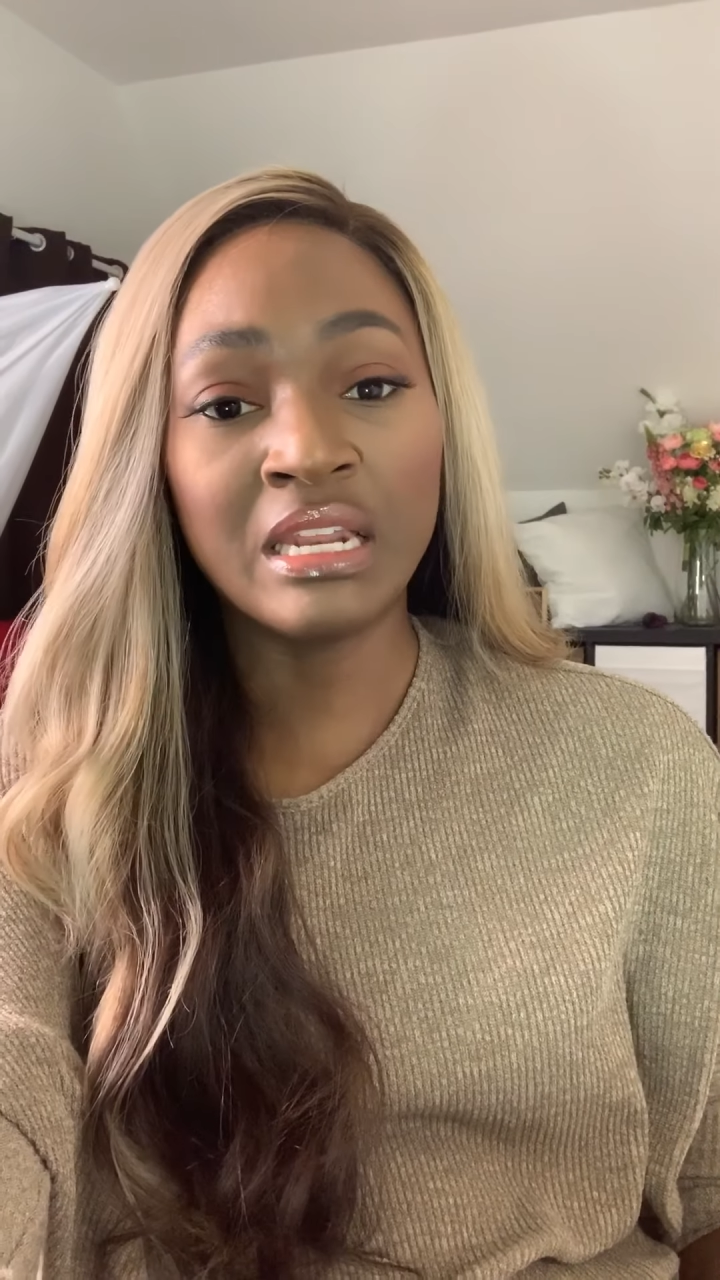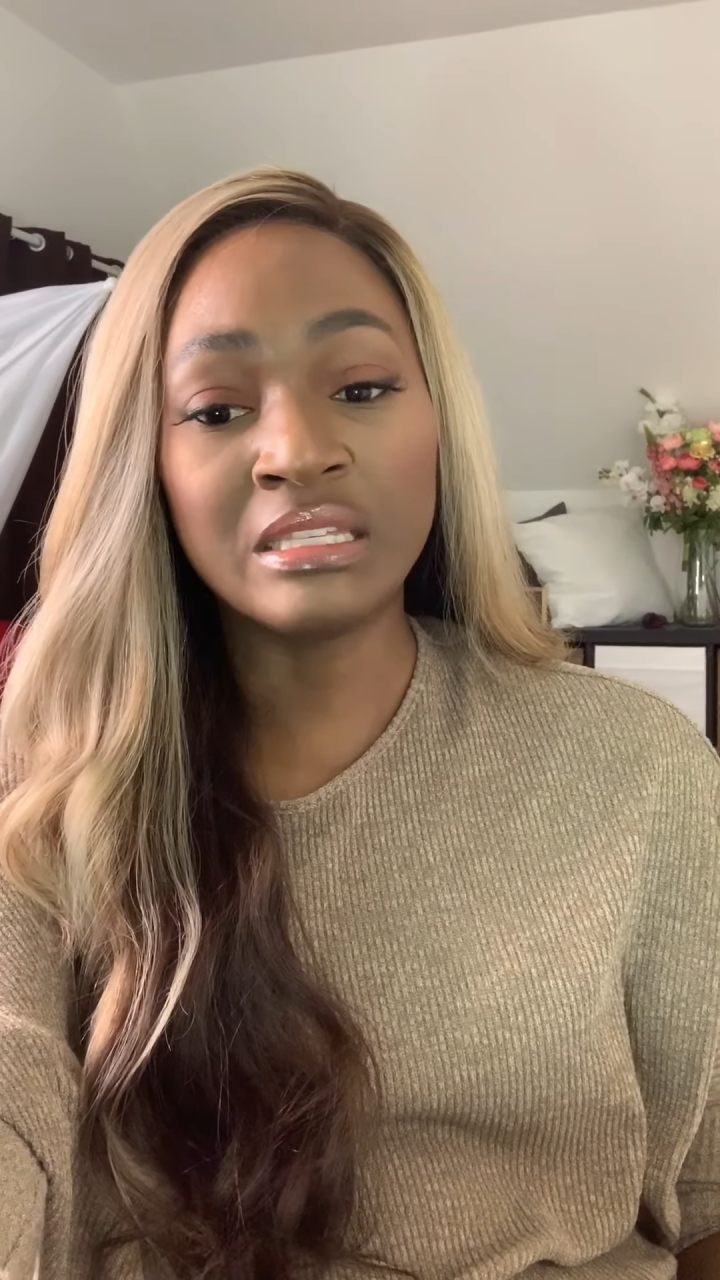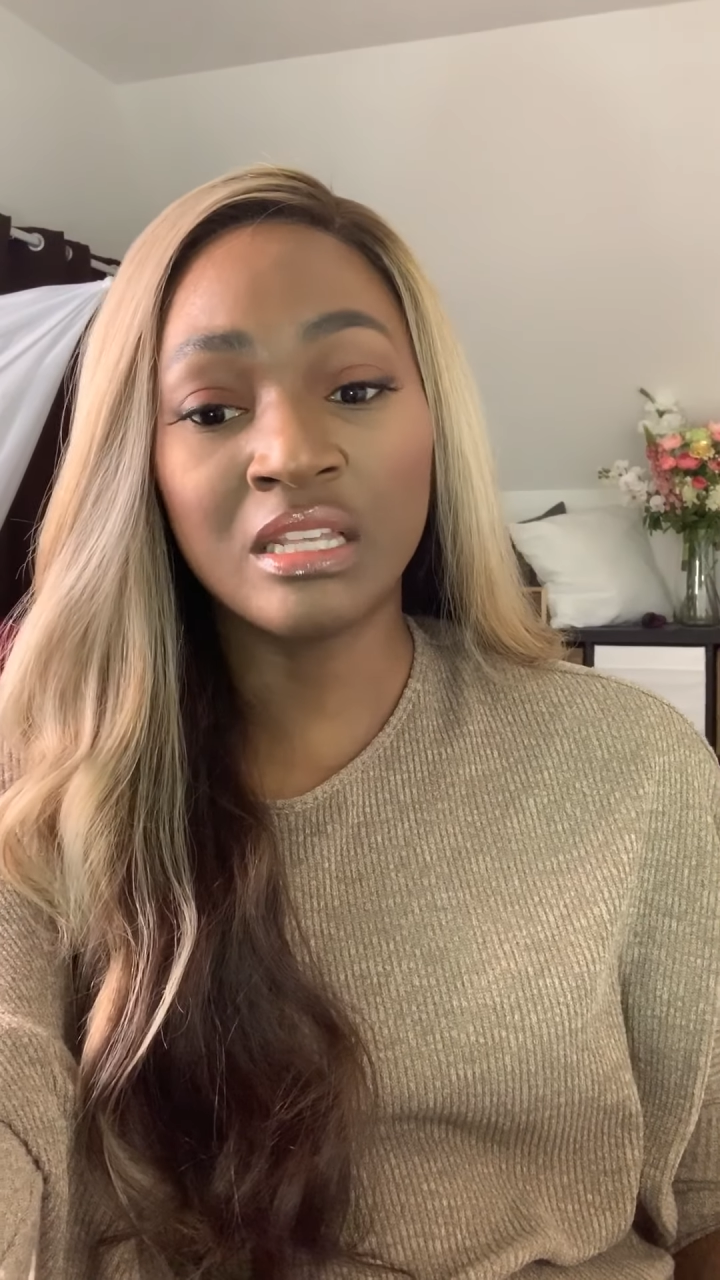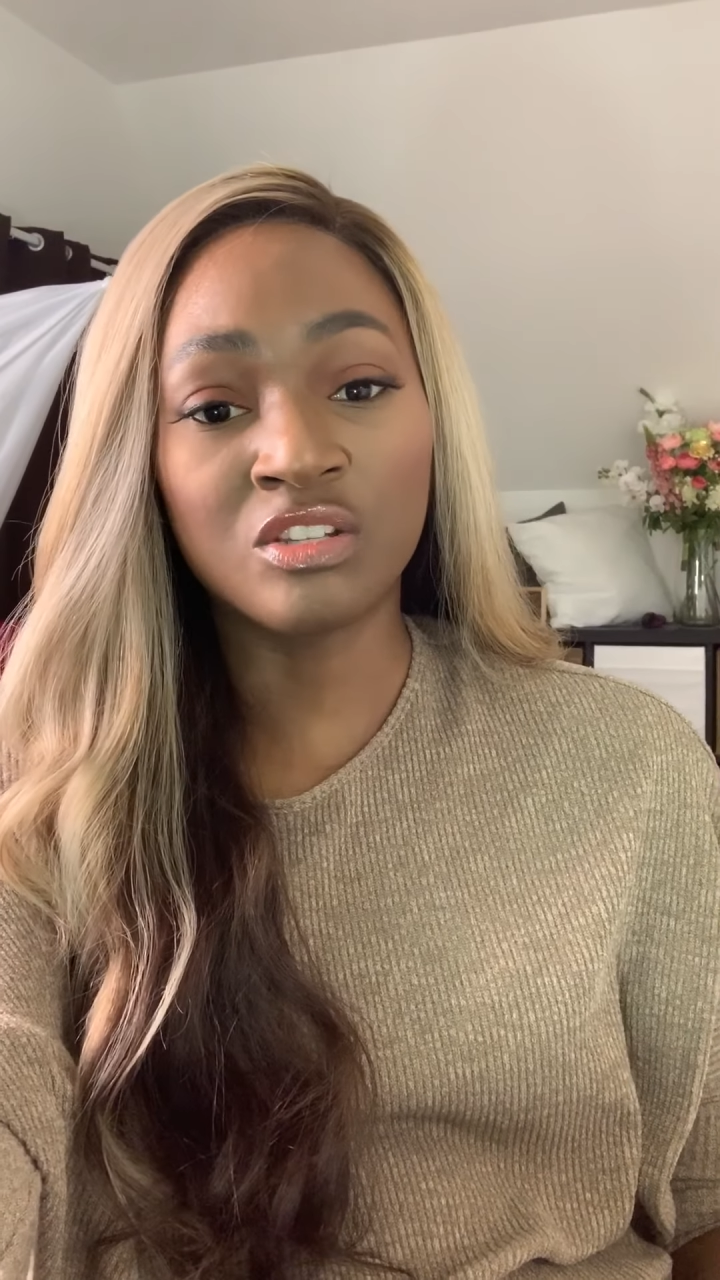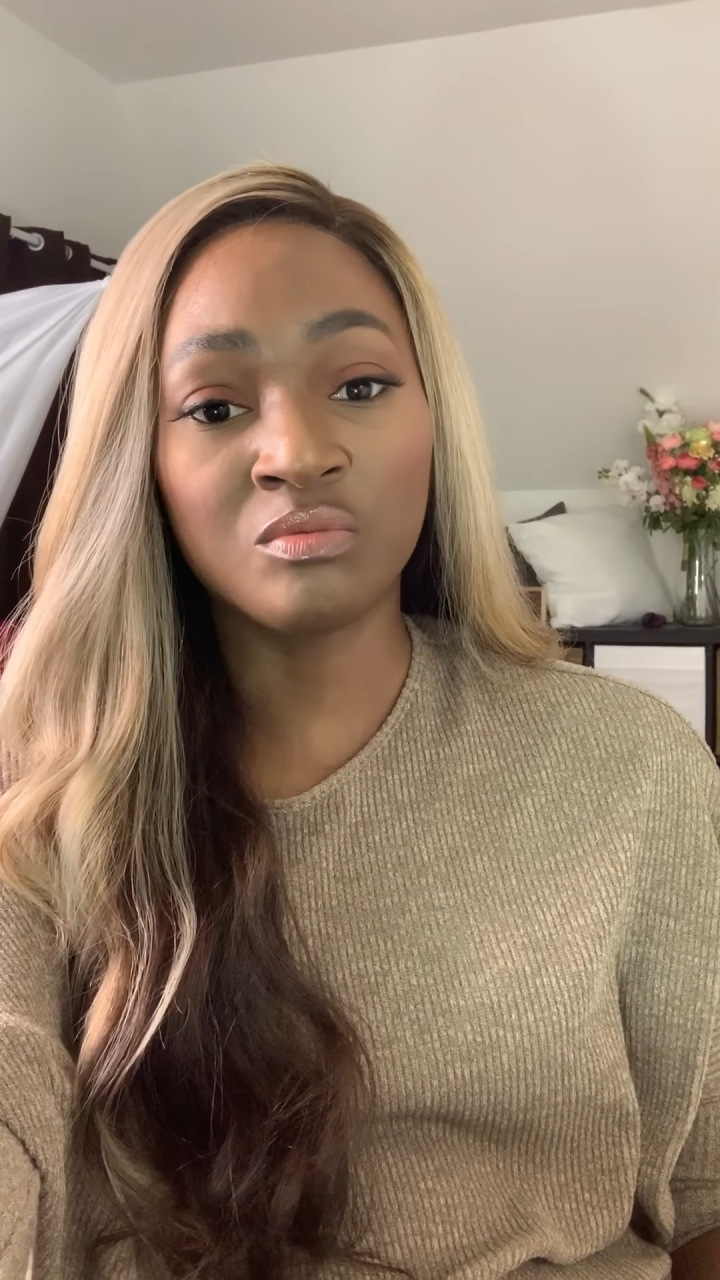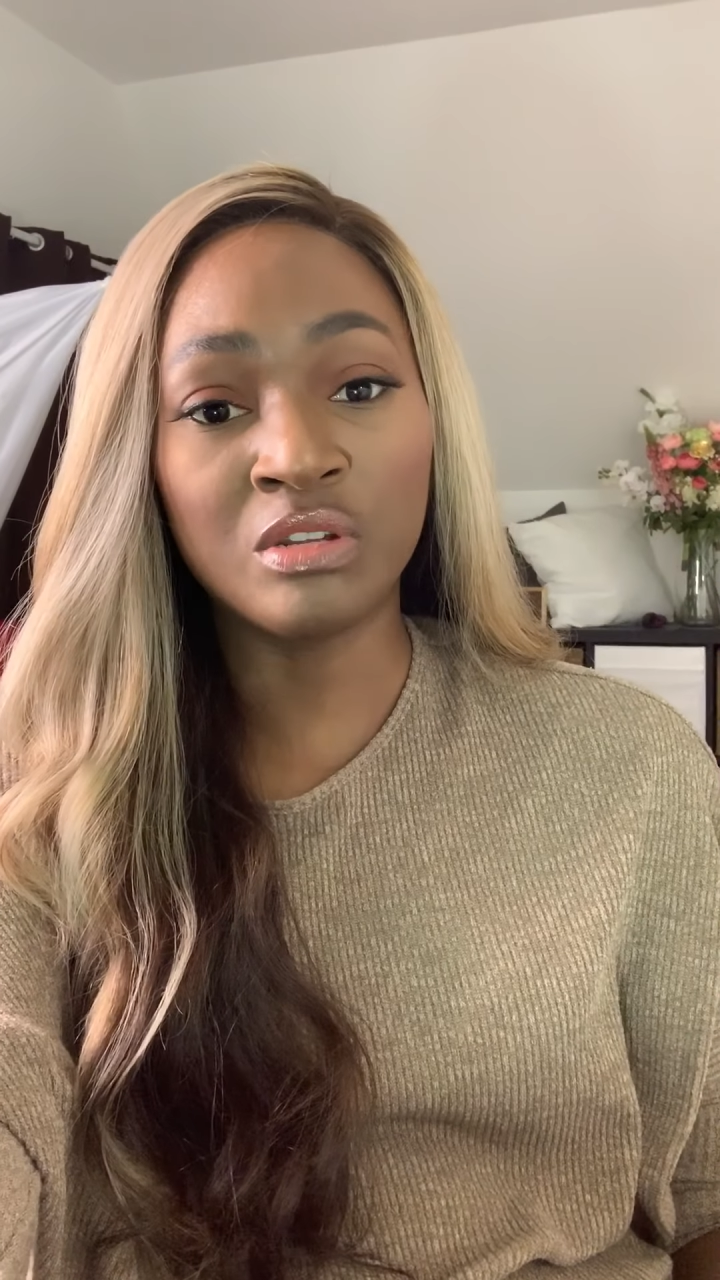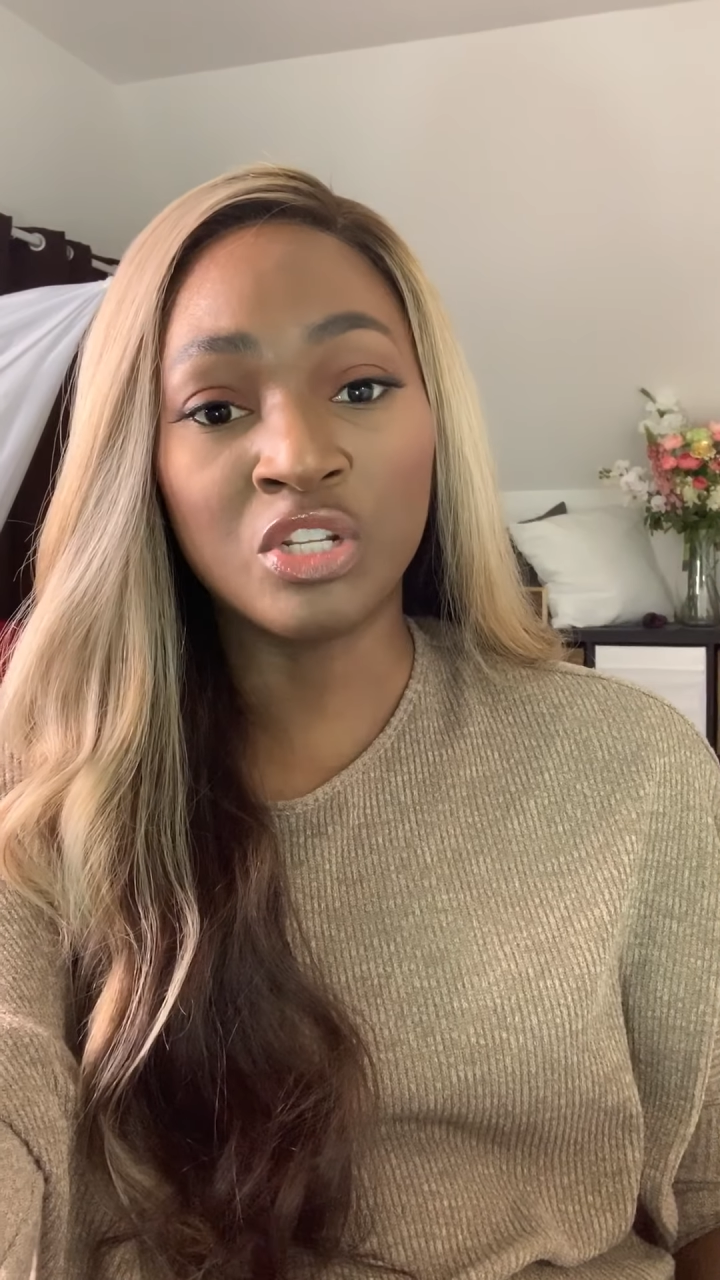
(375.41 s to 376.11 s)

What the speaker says: any sense for me